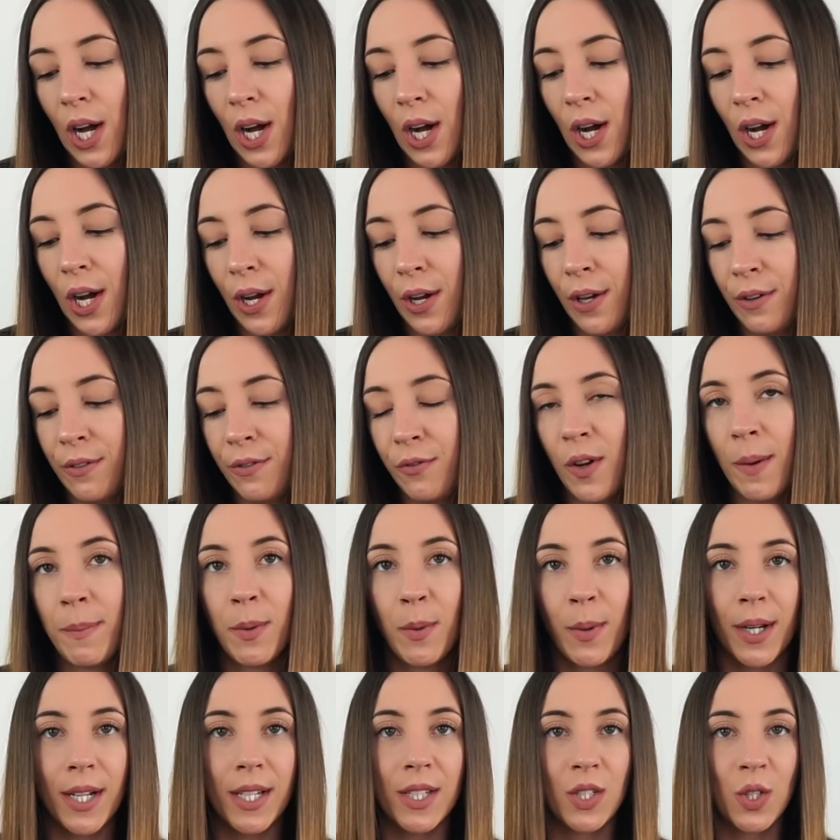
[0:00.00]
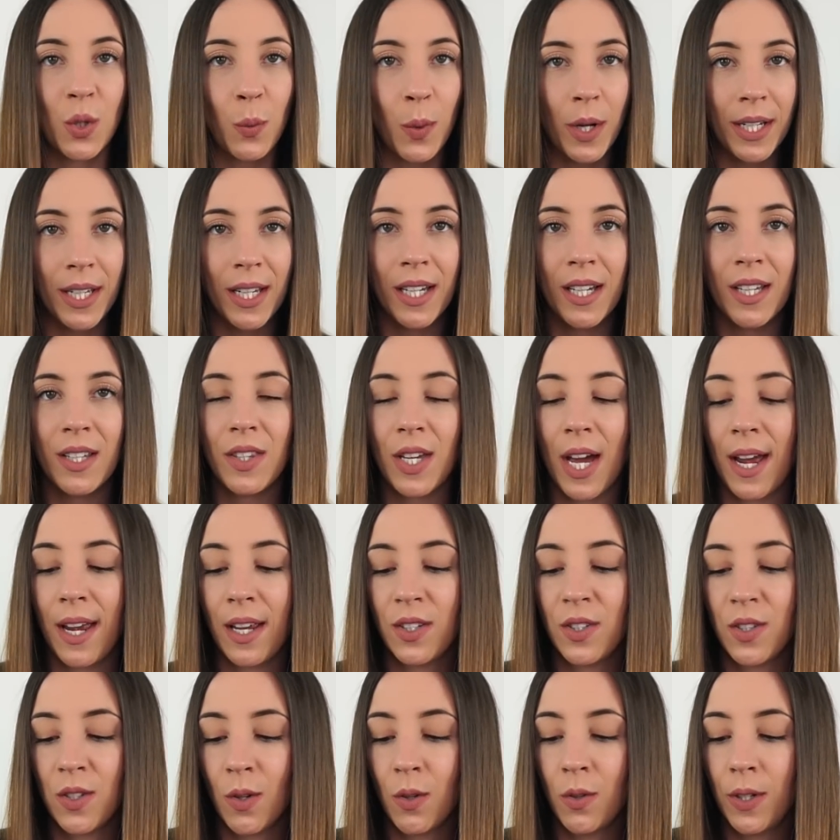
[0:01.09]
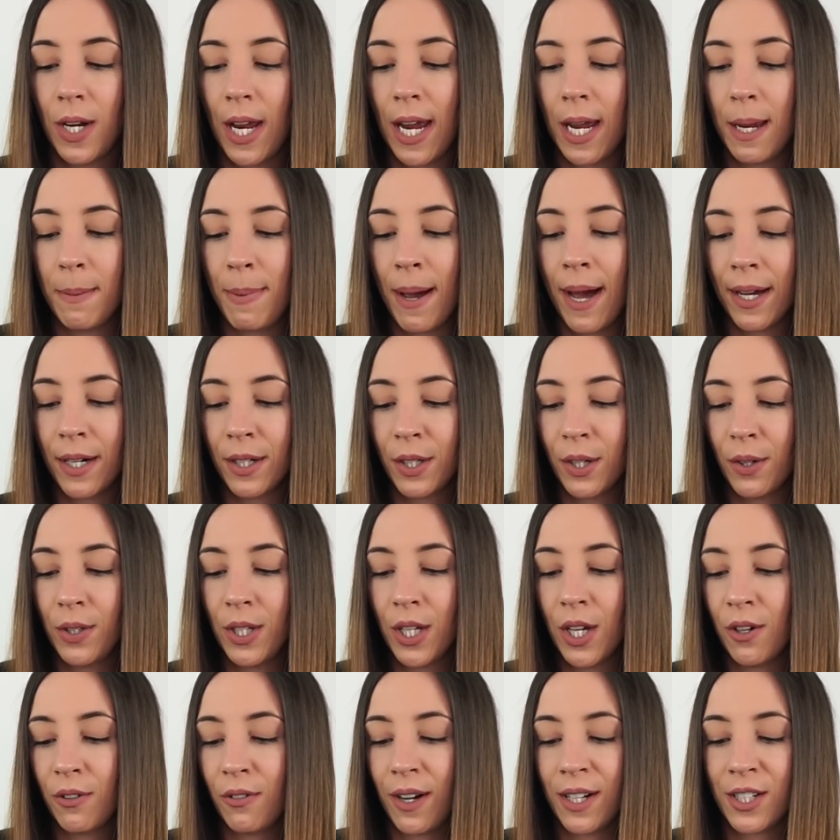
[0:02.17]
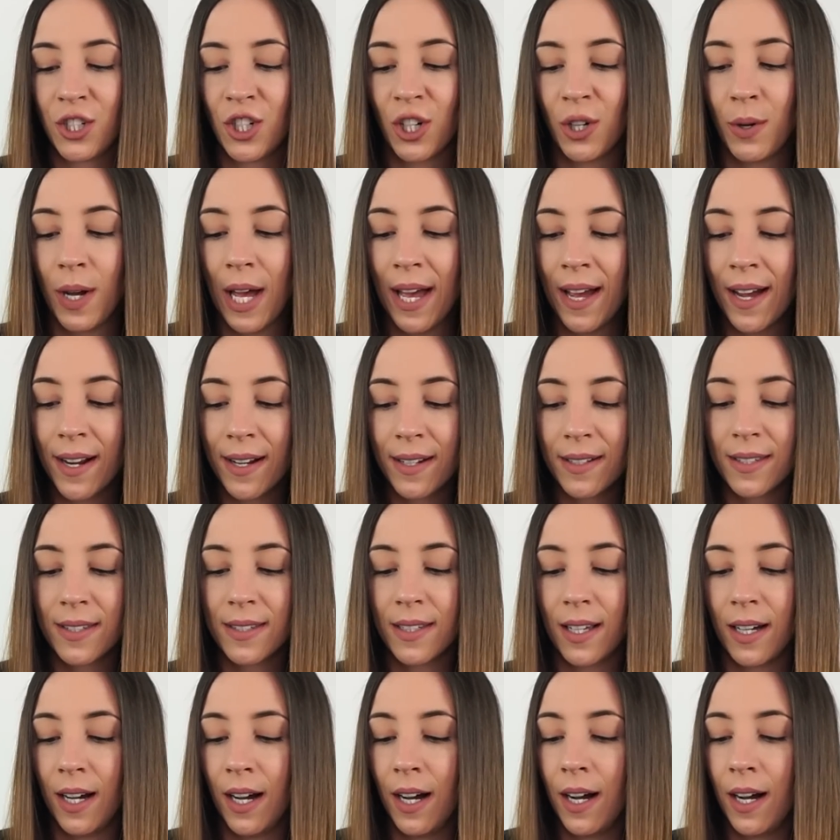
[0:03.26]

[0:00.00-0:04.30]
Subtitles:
On February 20th, I sold a Patagonia Retro X